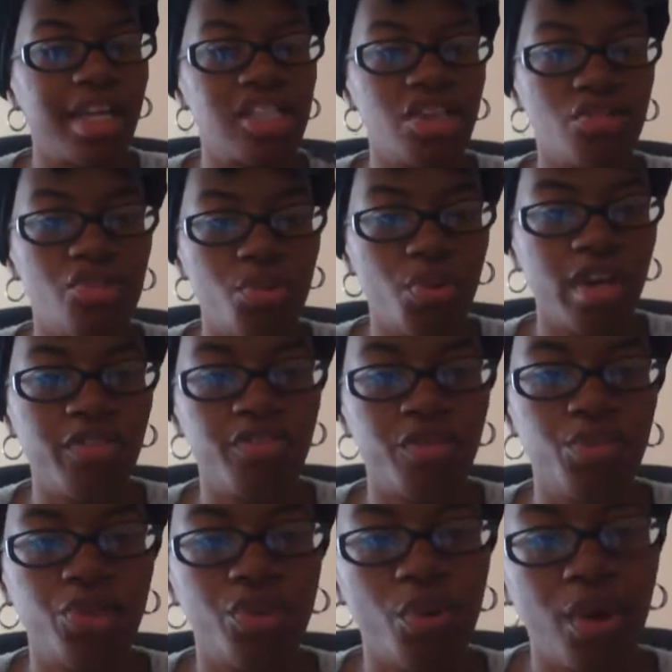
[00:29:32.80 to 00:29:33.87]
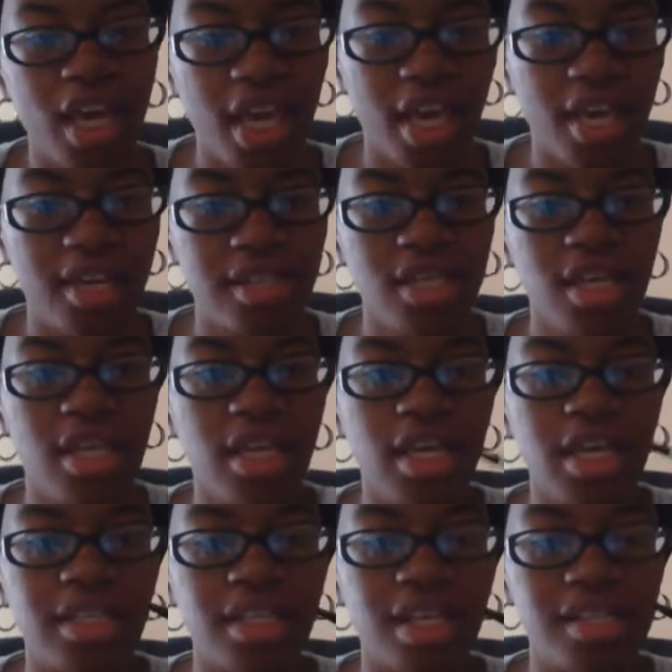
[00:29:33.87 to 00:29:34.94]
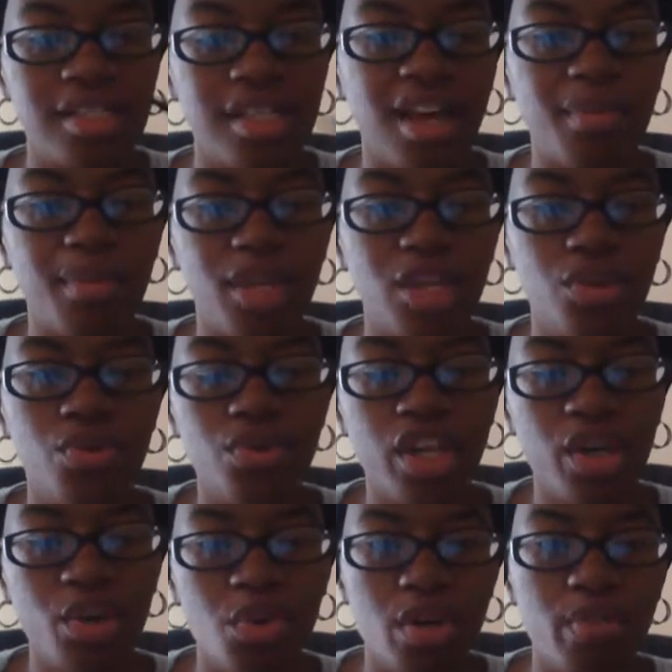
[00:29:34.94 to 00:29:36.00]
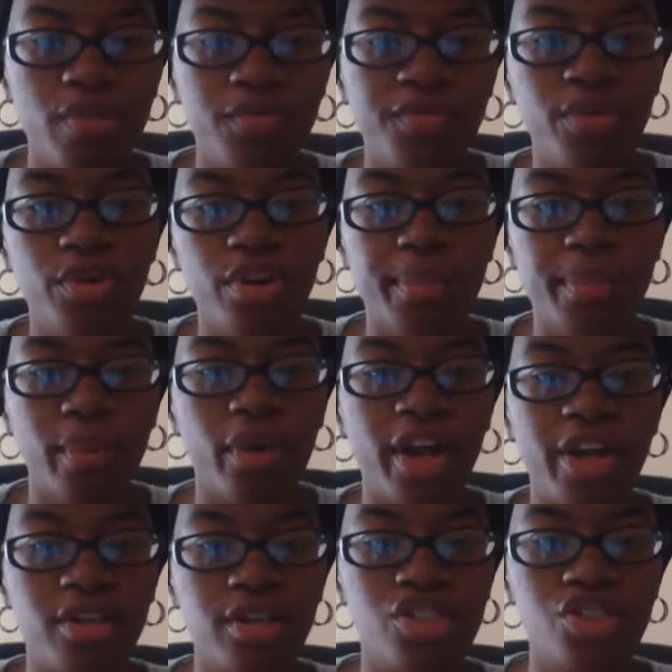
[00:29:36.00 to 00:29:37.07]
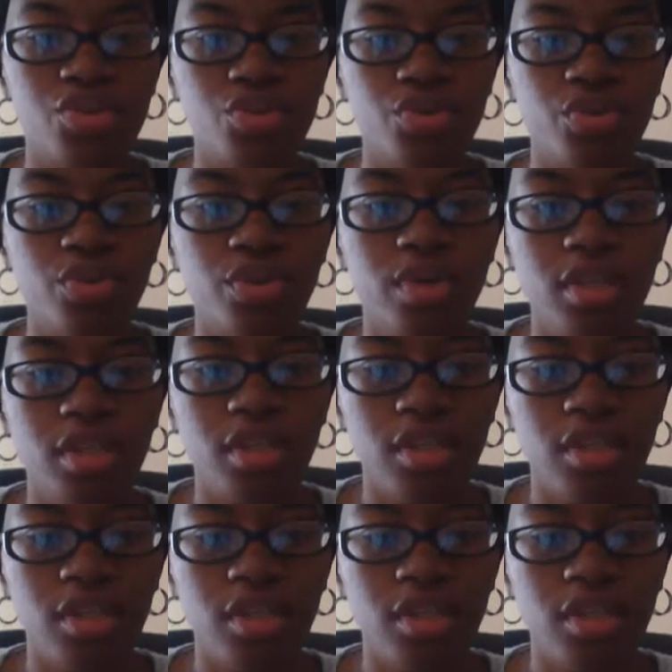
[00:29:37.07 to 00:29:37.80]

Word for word: They turn away from their ways. They stop being who they were before, prior to